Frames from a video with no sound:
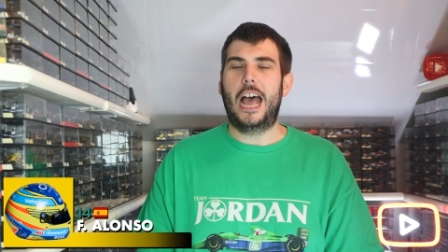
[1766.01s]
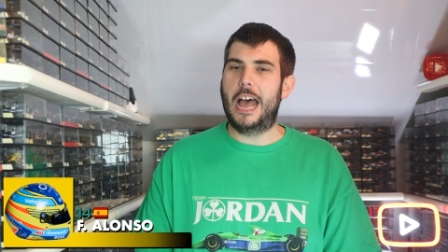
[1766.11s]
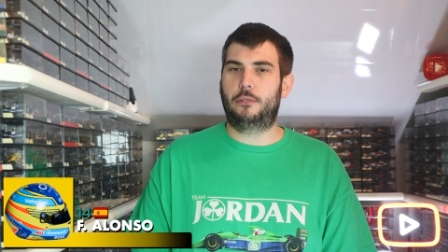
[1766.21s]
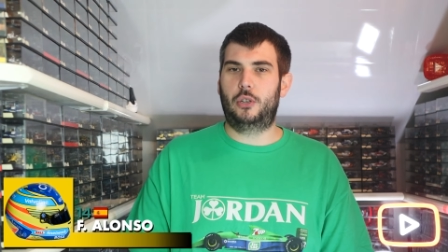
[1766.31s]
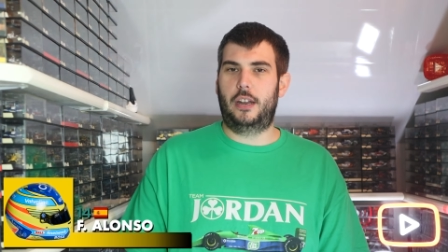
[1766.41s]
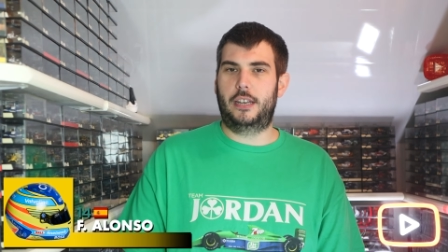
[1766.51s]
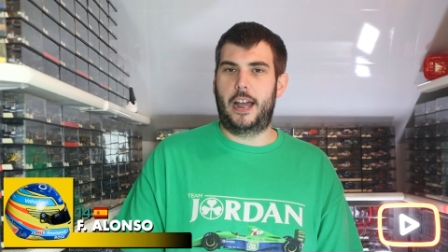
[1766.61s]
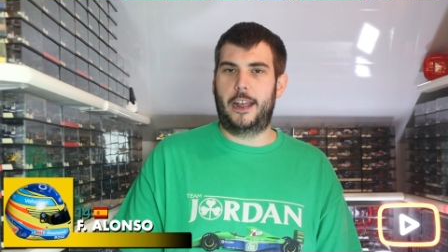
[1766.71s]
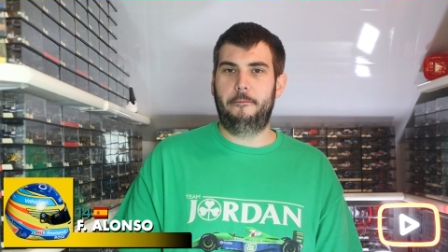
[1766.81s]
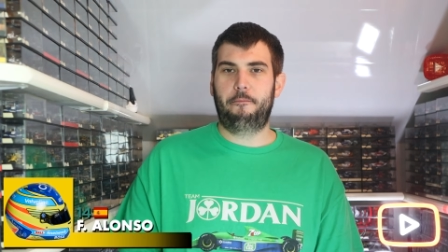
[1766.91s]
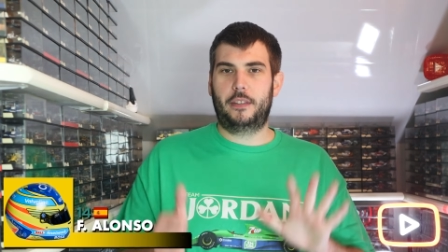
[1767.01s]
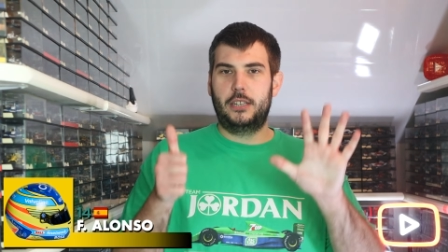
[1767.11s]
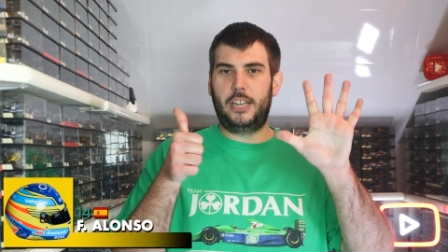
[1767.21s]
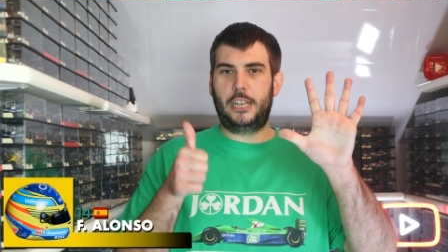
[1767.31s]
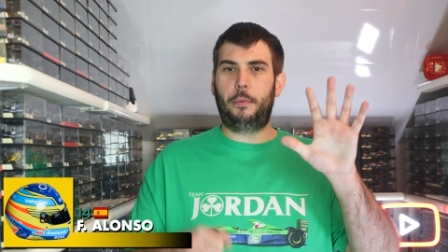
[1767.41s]
Absolutely dire.
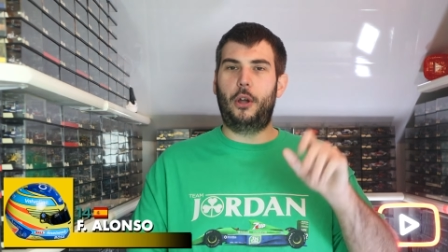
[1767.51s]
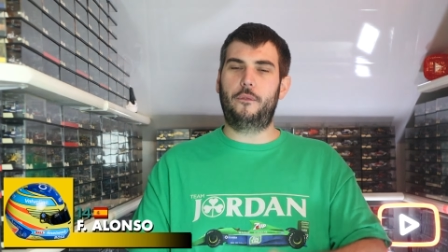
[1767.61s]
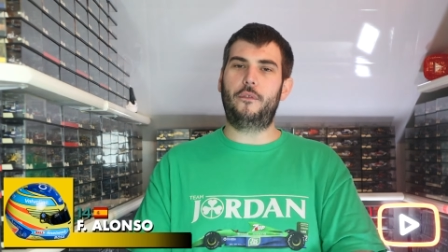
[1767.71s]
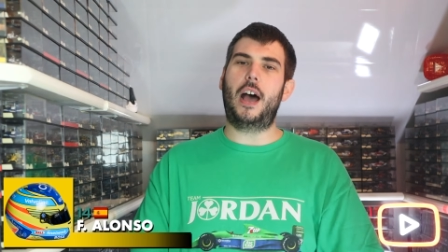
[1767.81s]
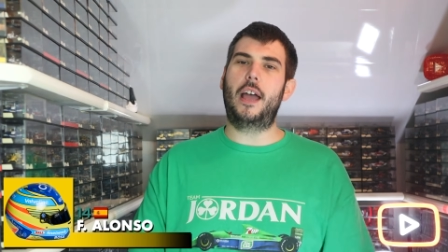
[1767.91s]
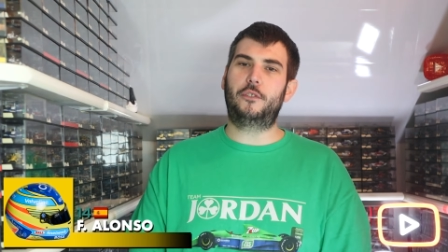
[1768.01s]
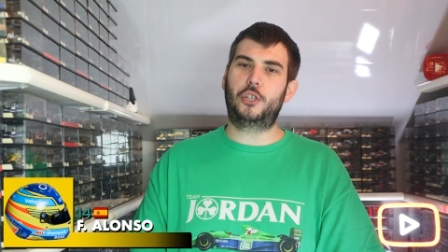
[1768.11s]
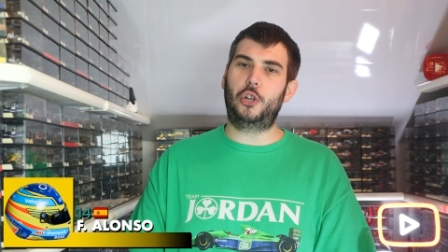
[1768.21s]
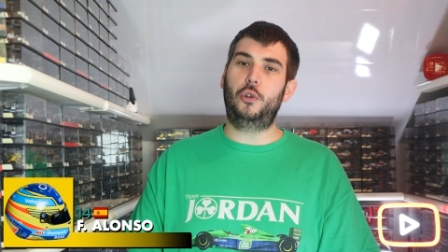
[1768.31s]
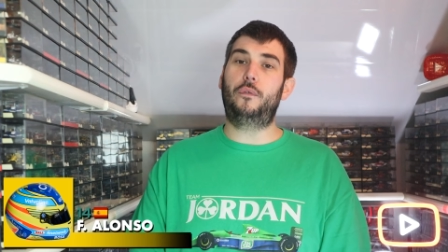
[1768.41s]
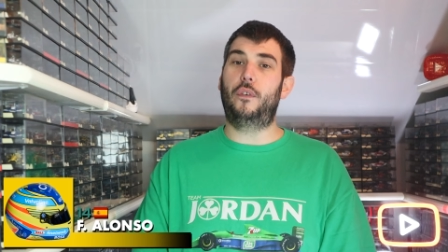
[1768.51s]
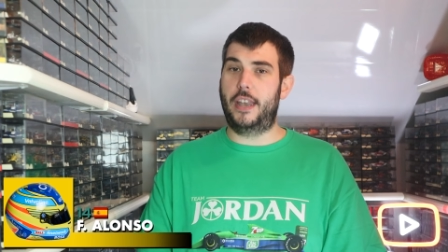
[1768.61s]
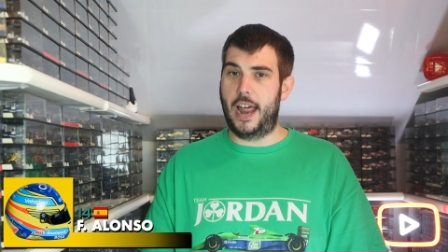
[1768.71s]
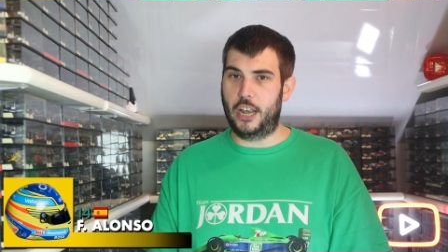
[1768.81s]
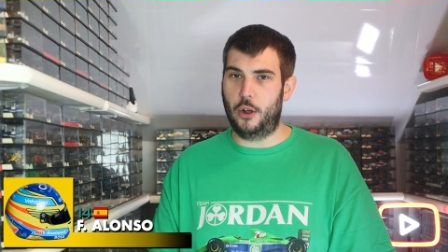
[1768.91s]
6.5 to
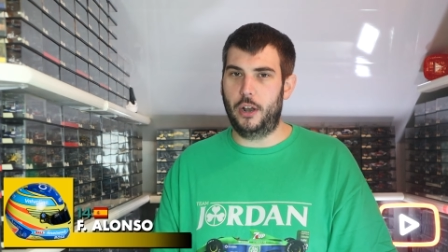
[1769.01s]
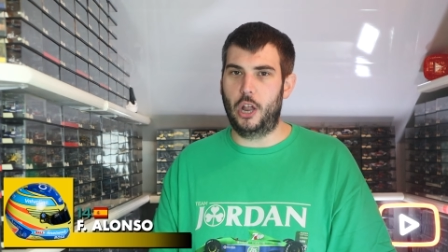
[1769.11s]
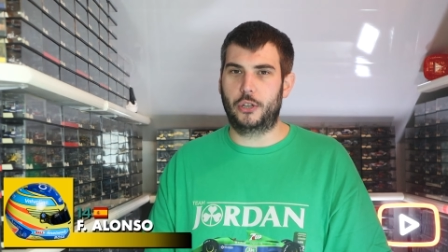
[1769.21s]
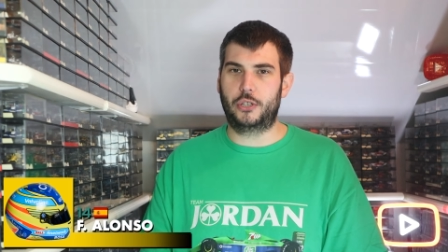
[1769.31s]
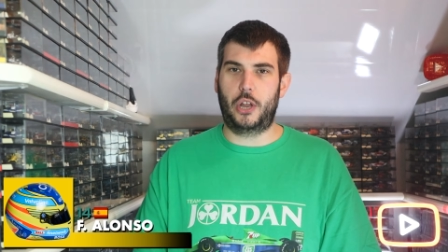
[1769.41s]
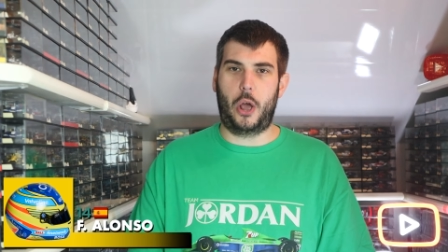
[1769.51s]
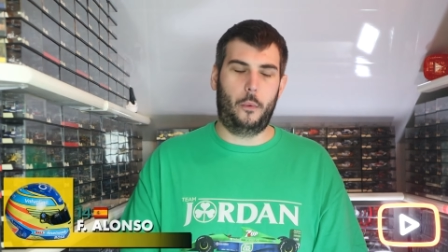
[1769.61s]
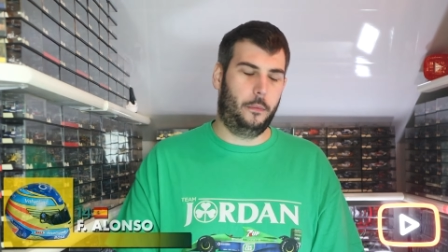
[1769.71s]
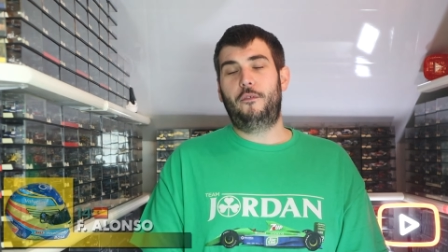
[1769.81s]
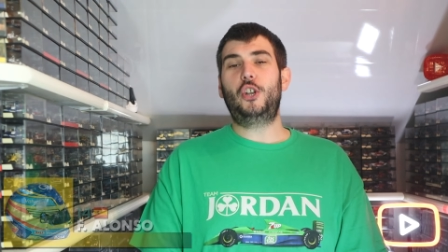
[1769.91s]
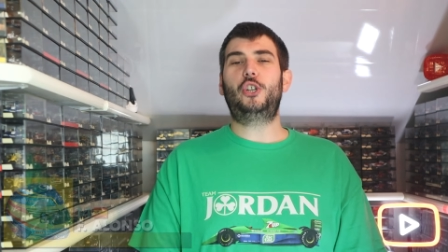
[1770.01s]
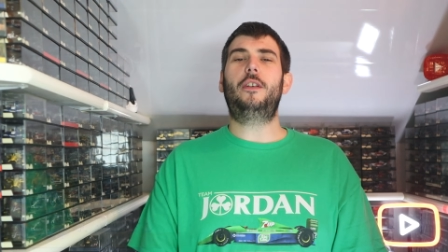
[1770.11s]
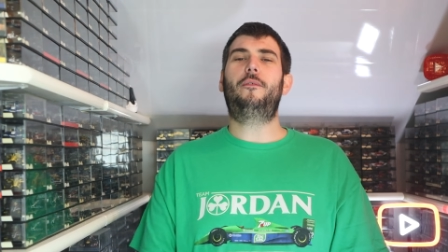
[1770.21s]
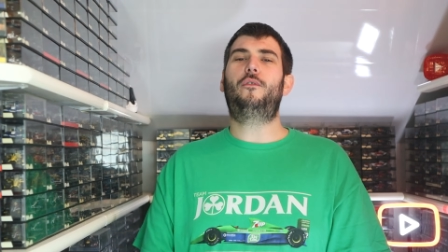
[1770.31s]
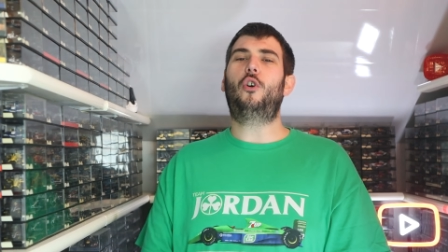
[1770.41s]
Fernando Alonso.
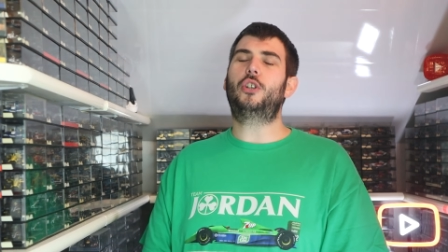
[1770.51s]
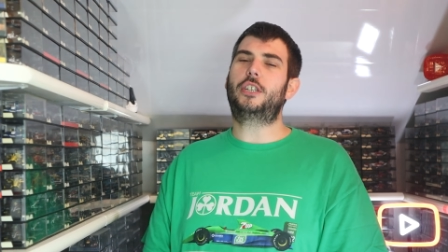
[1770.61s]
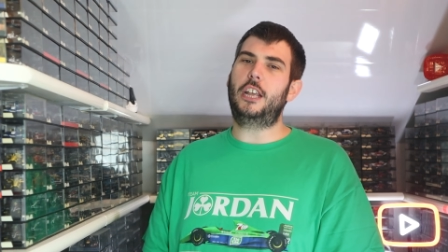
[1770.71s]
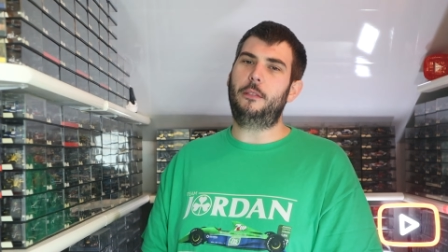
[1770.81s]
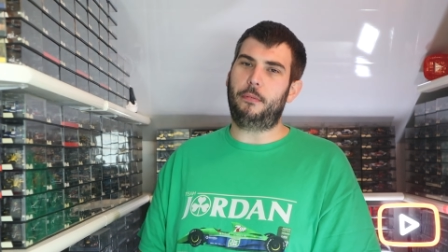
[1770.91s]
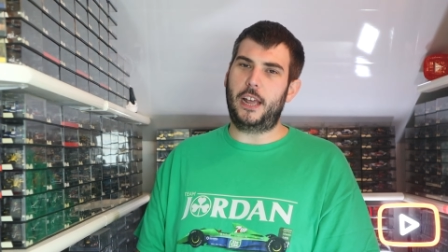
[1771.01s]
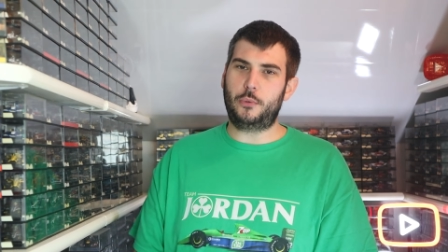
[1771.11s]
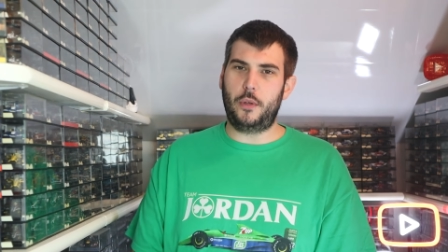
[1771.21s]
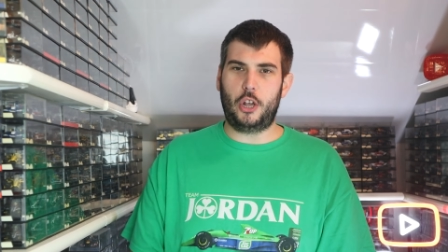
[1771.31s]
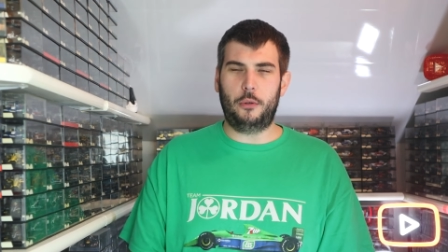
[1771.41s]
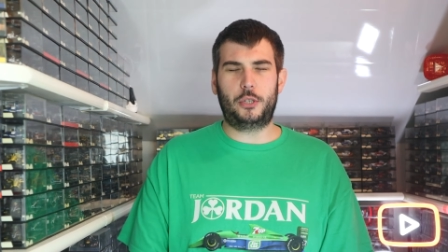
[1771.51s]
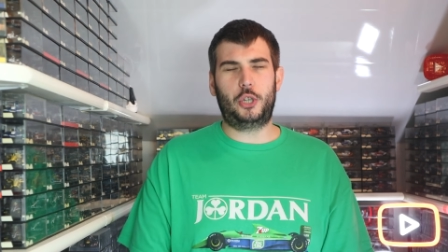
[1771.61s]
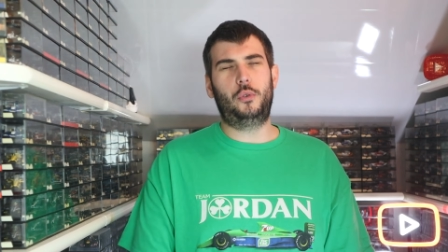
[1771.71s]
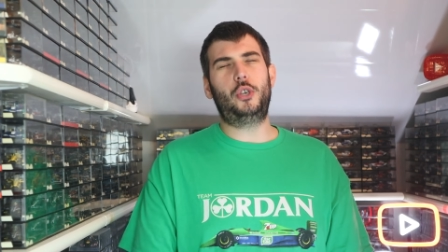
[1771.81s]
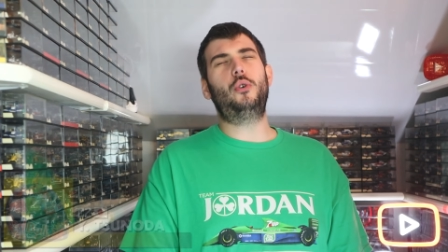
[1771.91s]
Finishing in 14th place, we come
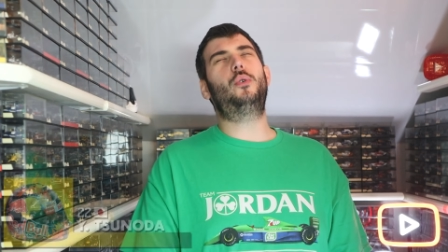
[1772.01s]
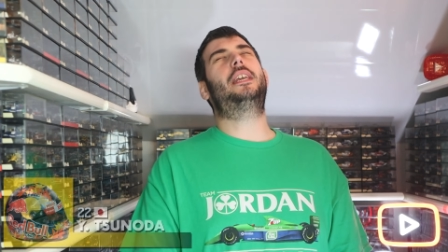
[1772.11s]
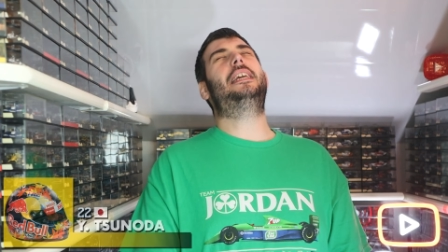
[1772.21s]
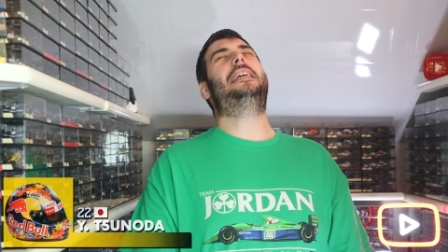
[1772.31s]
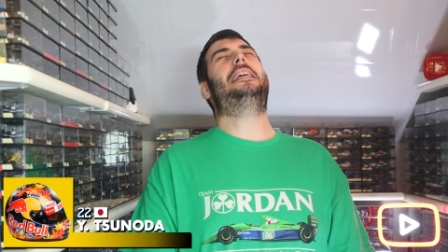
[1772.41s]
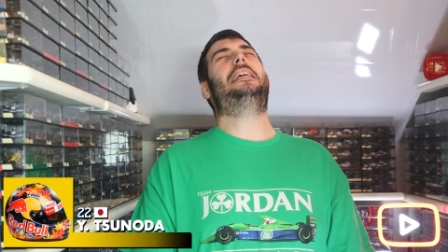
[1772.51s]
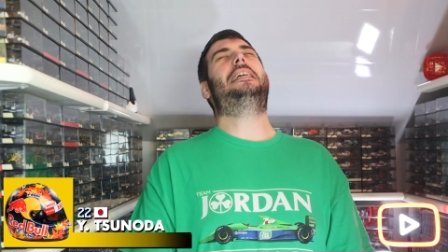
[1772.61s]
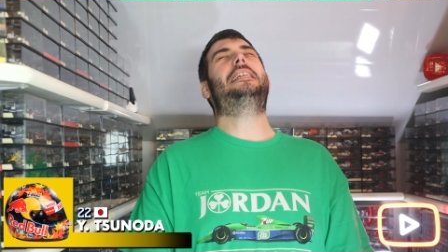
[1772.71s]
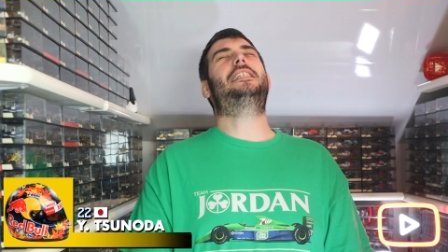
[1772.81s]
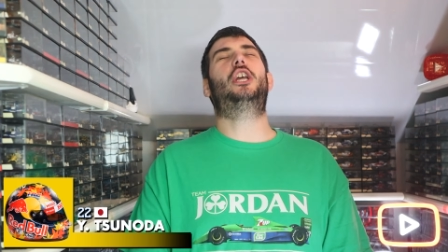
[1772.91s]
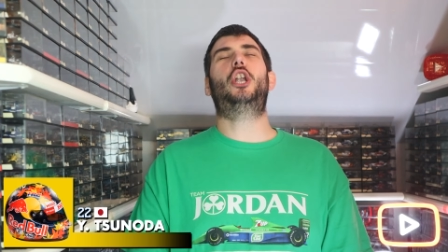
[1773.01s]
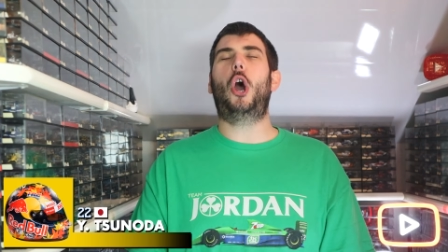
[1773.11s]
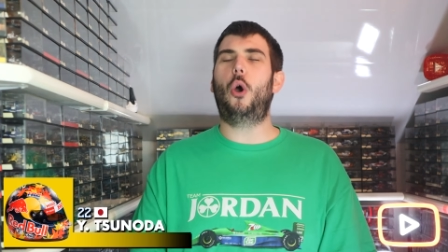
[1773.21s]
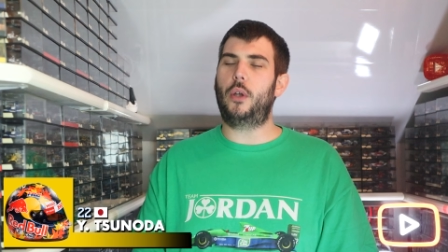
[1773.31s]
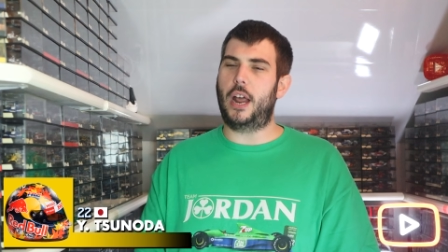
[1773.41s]
to Yuki
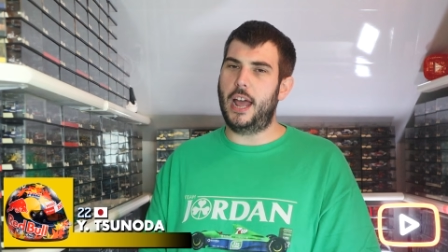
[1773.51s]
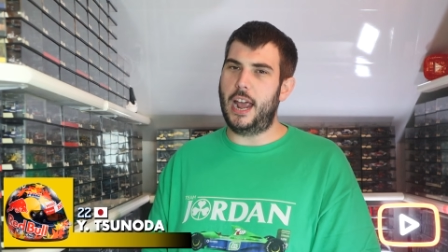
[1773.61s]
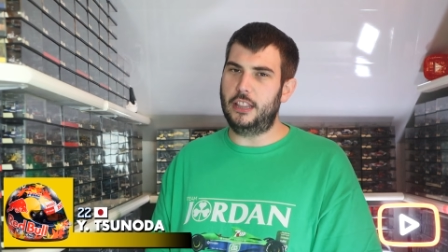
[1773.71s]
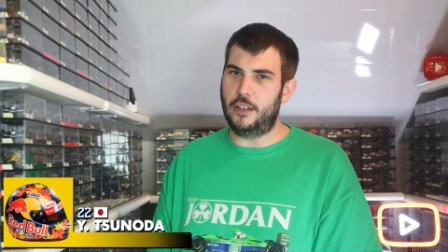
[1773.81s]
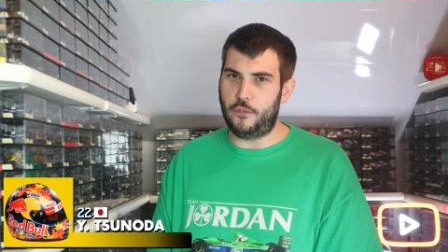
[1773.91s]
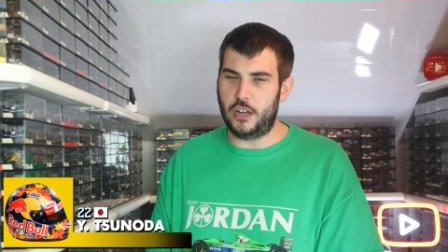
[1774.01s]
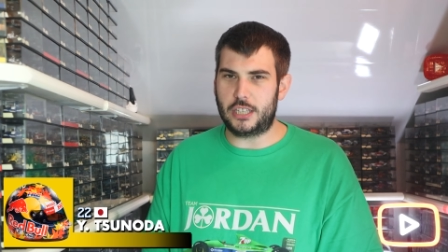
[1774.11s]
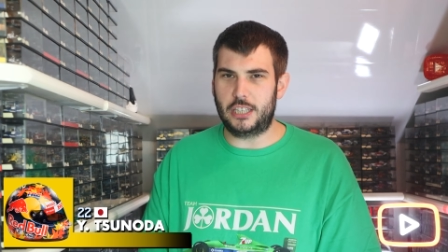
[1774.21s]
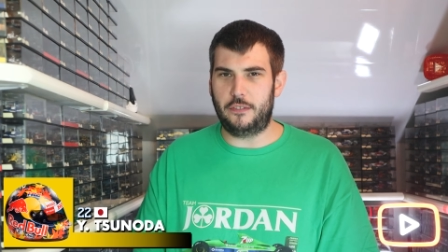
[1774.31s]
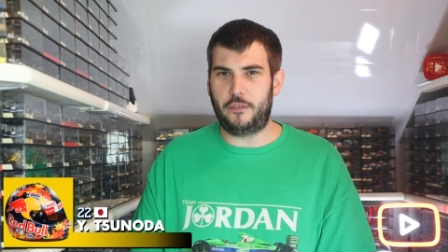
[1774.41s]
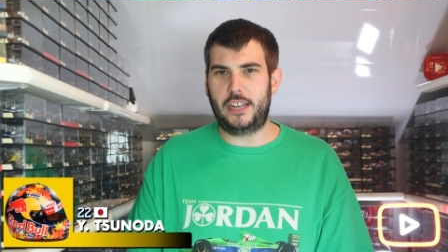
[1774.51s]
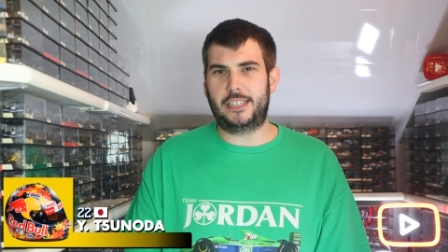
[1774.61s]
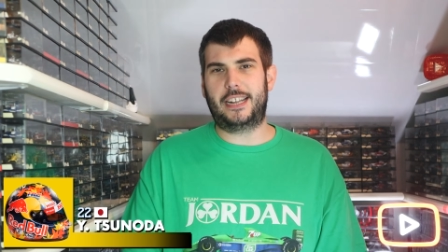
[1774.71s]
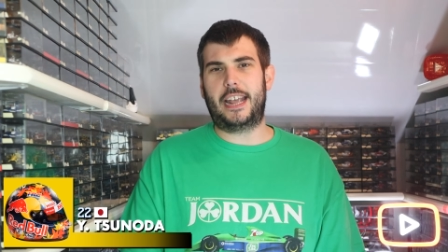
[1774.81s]
Tsunoda in the first of the Visa